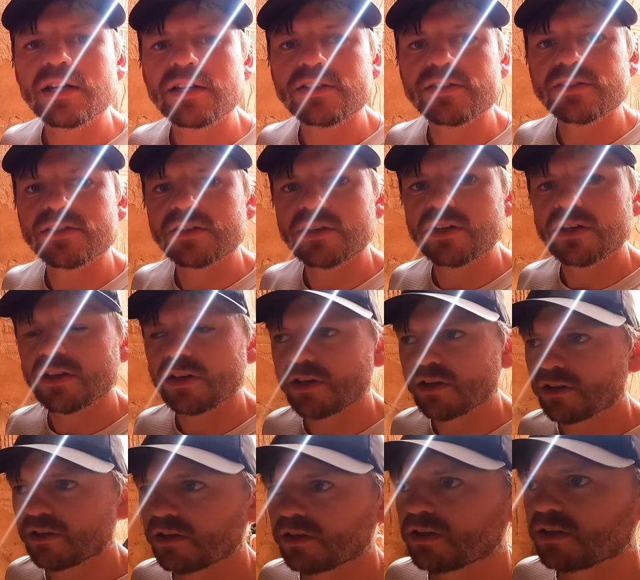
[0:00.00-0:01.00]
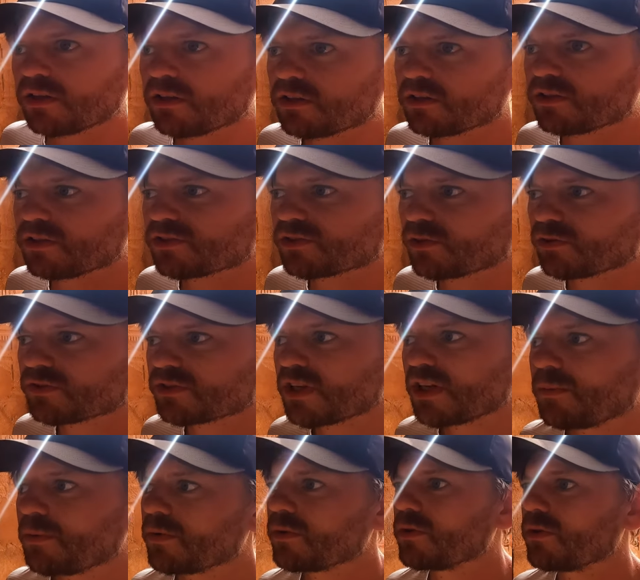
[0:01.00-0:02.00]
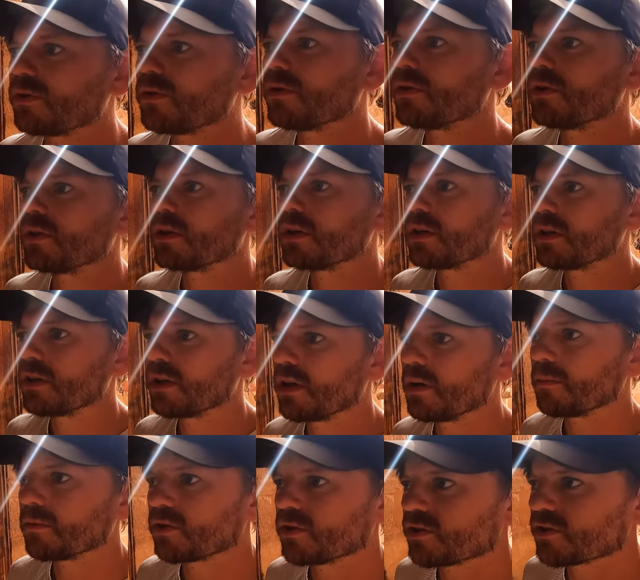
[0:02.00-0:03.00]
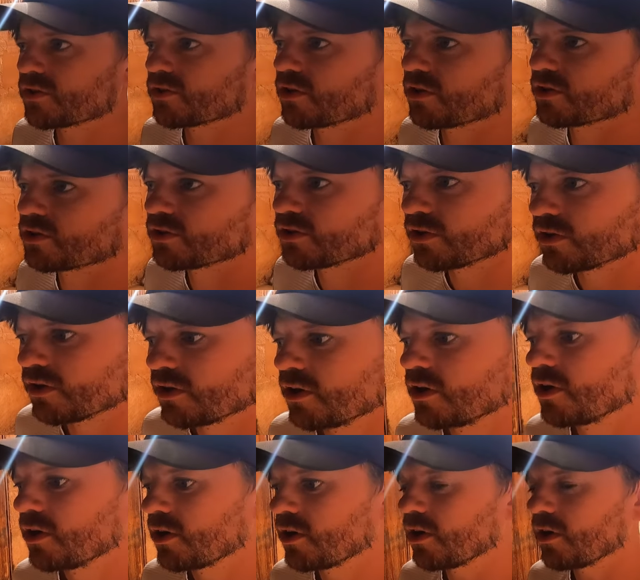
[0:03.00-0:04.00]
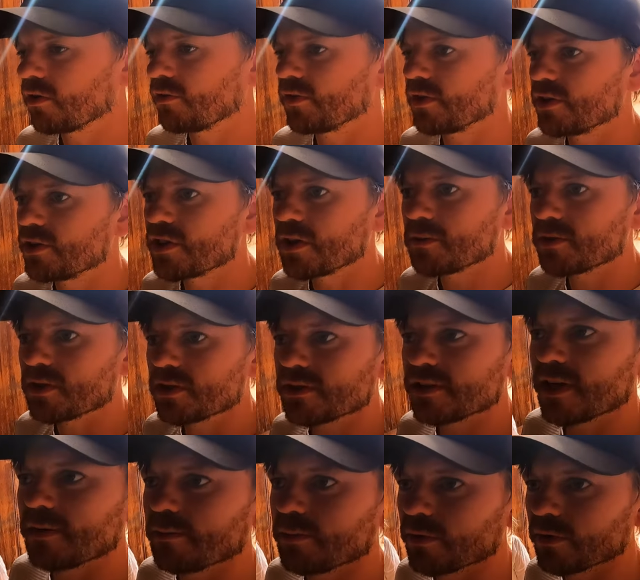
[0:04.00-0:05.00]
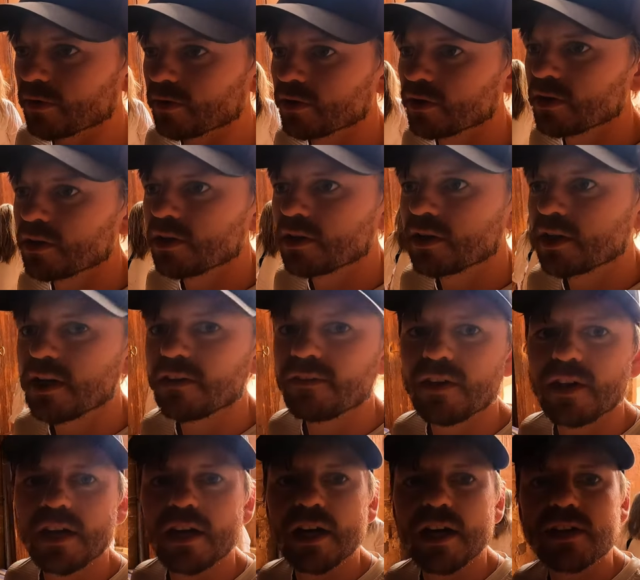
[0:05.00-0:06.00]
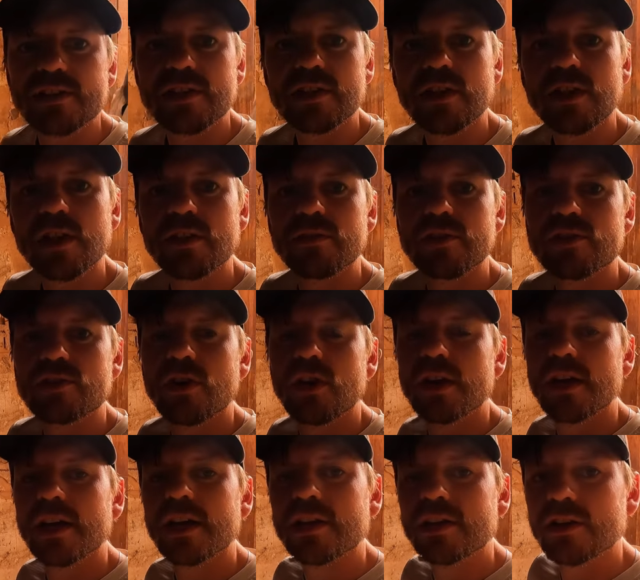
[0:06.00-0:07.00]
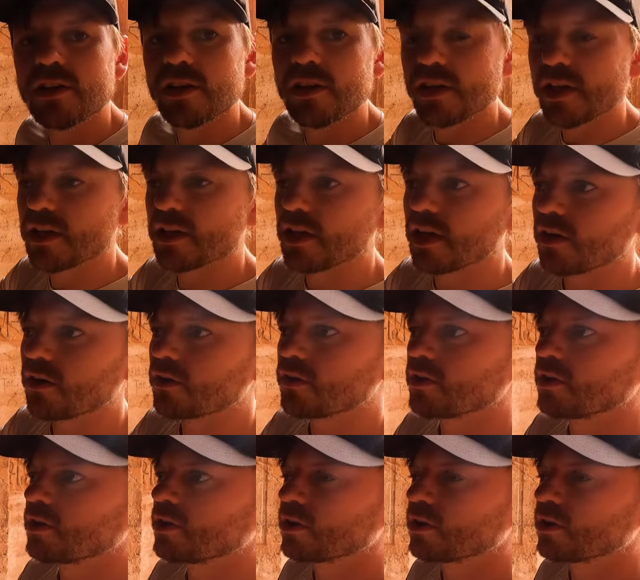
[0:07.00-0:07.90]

has a sort of typical um, construction of an Egyptian temple, in that it has a kind of a triangular layout.